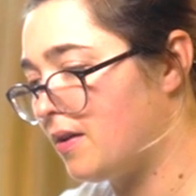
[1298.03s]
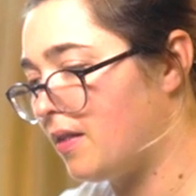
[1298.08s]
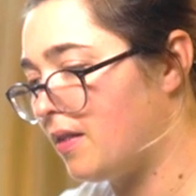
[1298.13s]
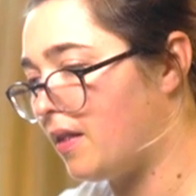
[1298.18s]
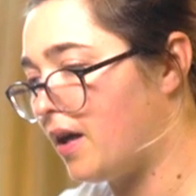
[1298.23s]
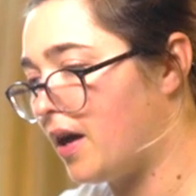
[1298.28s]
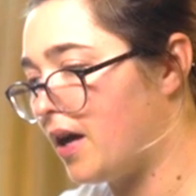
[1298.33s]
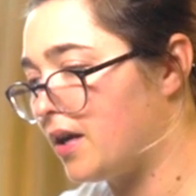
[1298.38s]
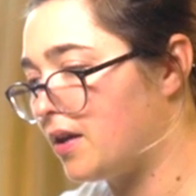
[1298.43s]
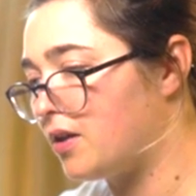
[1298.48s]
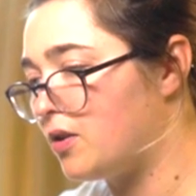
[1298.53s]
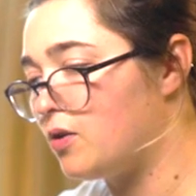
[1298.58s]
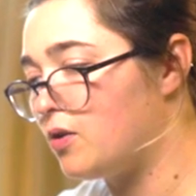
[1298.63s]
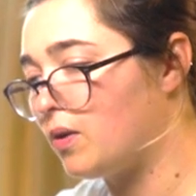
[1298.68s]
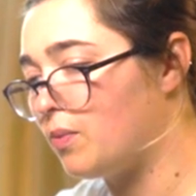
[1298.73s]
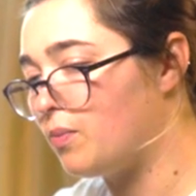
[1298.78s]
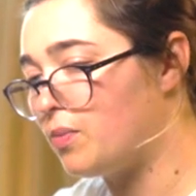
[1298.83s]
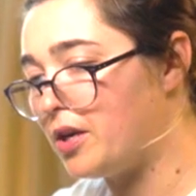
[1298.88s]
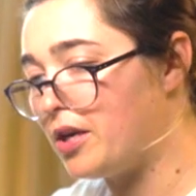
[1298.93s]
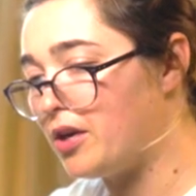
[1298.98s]
like you
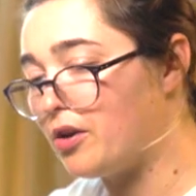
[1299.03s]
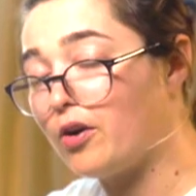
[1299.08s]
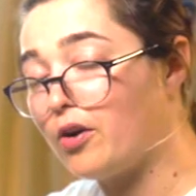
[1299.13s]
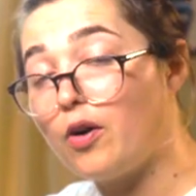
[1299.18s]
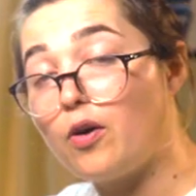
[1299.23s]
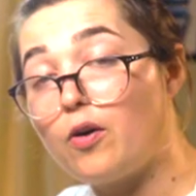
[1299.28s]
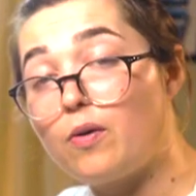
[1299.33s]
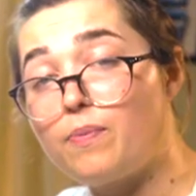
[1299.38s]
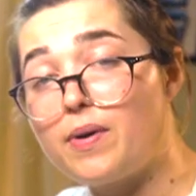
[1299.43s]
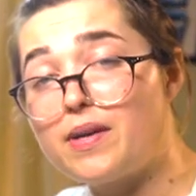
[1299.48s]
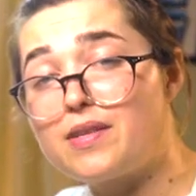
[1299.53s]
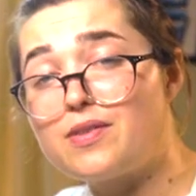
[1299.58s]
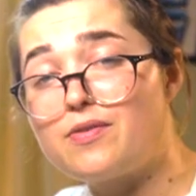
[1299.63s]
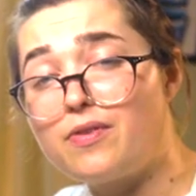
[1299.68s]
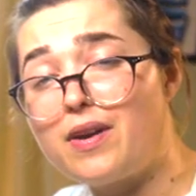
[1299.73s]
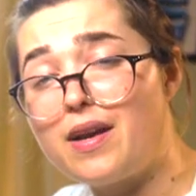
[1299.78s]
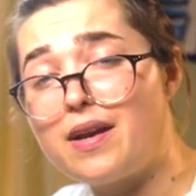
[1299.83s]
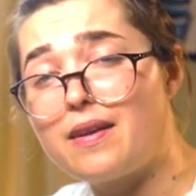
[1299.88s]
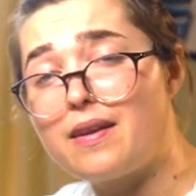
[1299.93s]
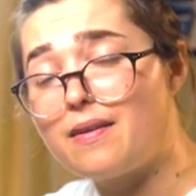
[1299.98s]
can be your own best
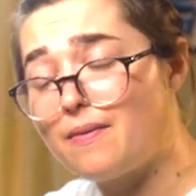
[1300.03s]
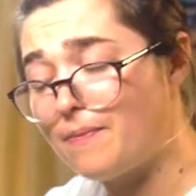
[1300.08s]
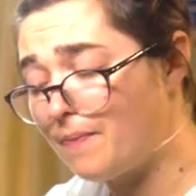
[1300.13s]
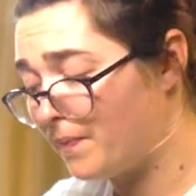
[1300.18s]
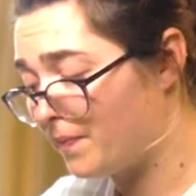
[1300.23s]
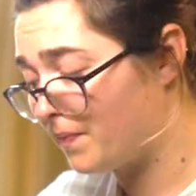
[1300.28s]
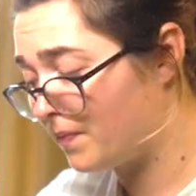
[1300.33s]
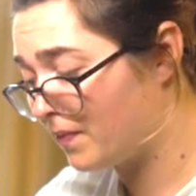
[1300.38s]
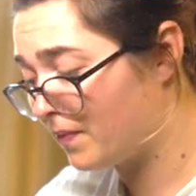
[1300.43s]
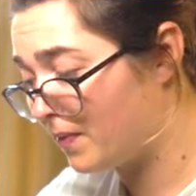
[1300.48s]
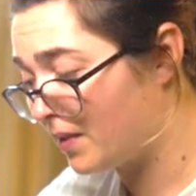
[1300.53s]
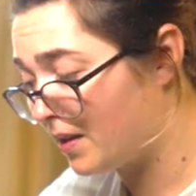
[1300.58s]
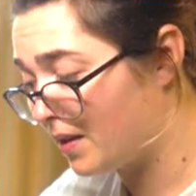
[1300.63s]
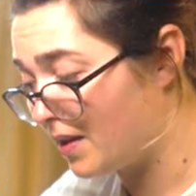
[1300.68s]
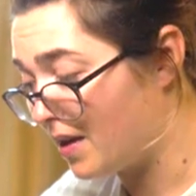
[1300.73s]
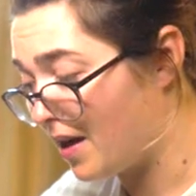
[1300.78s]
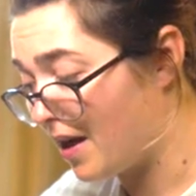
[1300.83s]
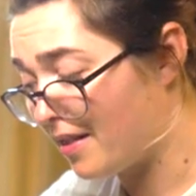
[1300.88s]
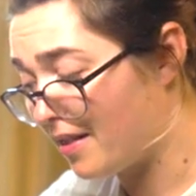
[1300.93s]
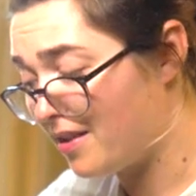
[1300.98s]
friend.
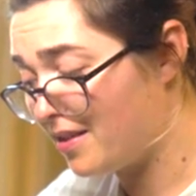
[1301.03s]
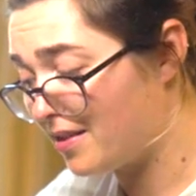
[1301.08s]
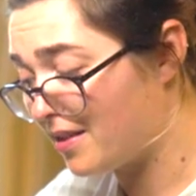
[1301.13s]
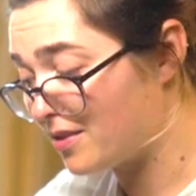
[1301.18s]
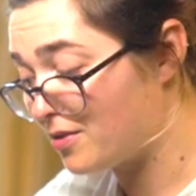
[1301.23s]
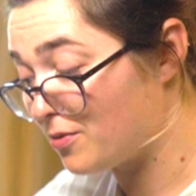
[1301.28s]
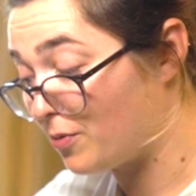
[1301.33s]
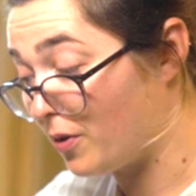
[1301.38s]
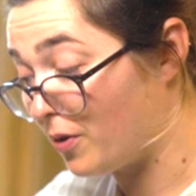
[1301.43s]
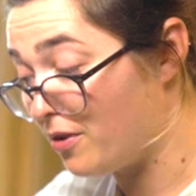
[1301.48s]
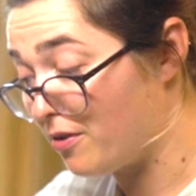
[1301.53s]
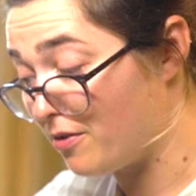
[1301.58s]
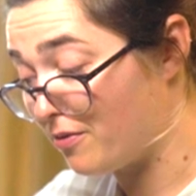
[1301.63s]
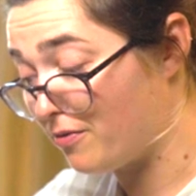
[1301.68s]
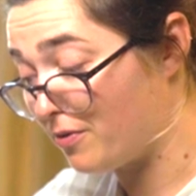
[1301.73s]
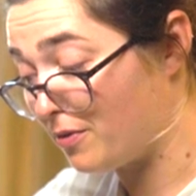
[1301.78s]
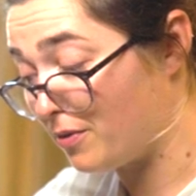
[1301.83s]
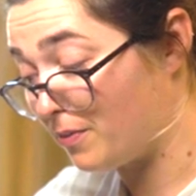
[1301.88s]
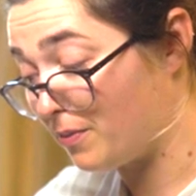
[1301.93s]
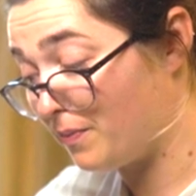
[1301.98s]
I think that's
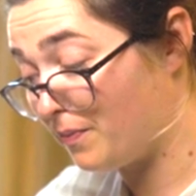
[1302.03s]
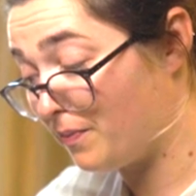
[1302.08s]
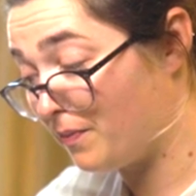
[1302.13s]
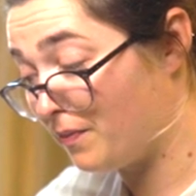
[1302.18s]
wonderful.